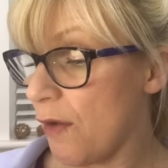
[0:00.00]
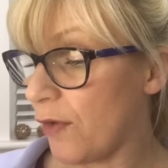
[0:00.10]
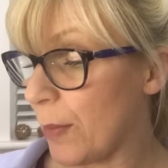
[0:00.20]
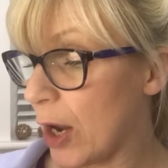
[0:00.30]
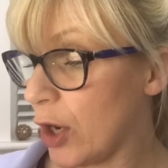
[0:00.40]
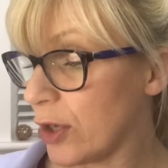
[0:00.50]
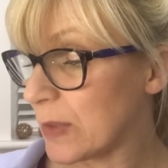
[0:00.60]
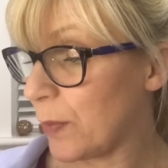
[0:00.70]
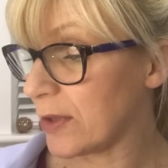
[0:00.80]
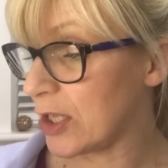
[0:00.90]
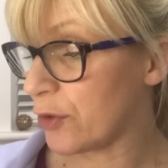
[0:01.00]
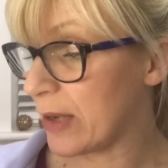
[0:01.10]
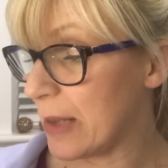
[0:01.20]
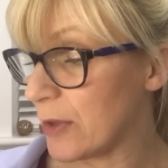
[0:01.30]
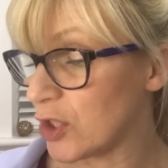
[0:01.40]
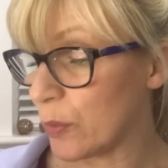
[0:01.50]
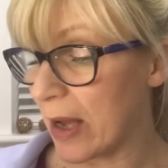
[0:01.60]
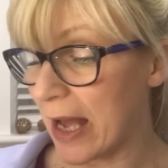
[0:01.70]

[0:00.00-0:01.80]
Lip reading: from a luxe body cream to a